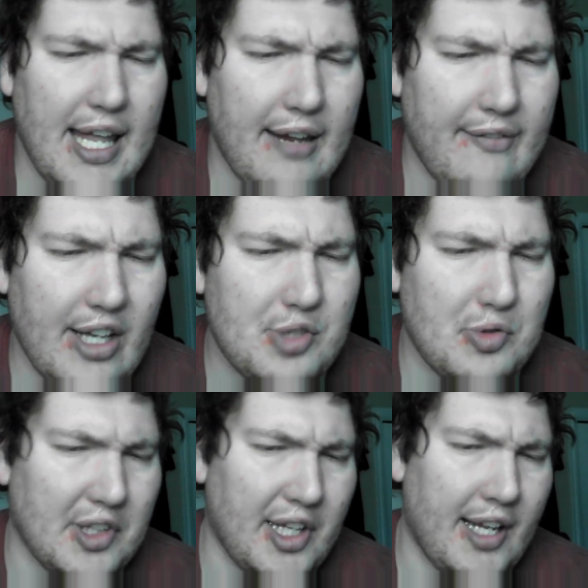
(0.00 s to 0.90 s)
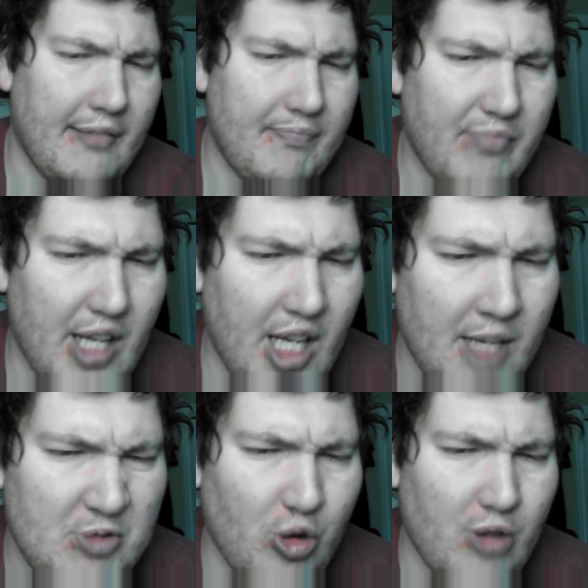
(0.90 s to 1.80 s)
Eventually,
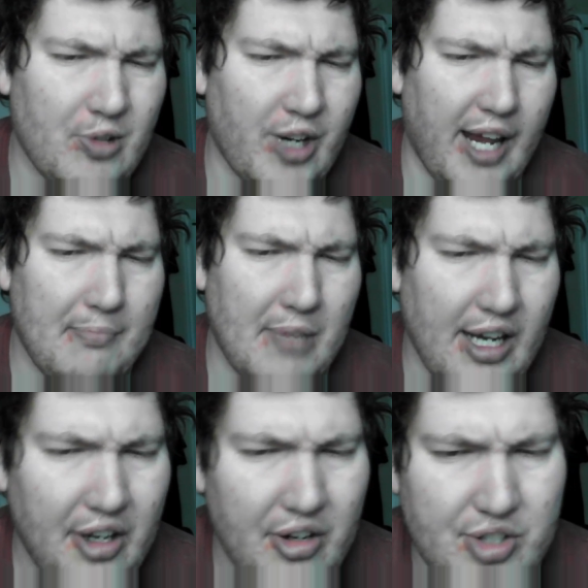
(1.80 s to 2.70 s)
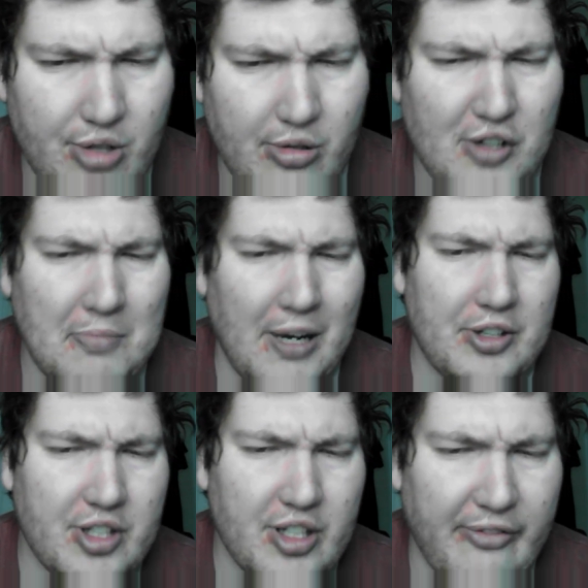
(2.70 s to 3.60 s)
Absorber came by and used her own
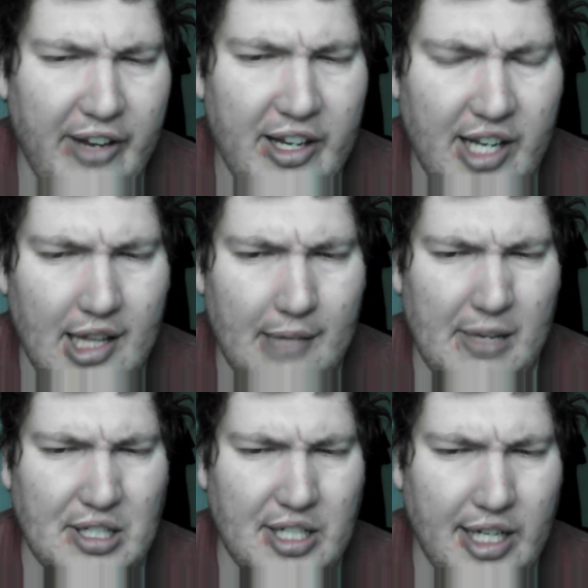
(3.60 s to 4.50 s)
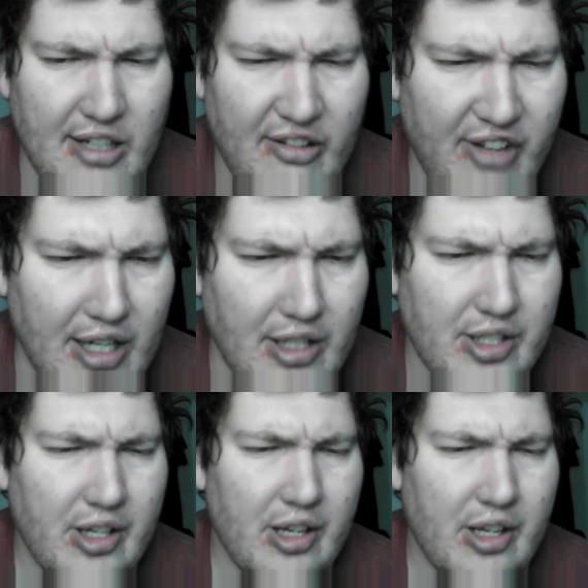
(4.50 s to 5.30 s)
powers to defeat Elementa in a fight.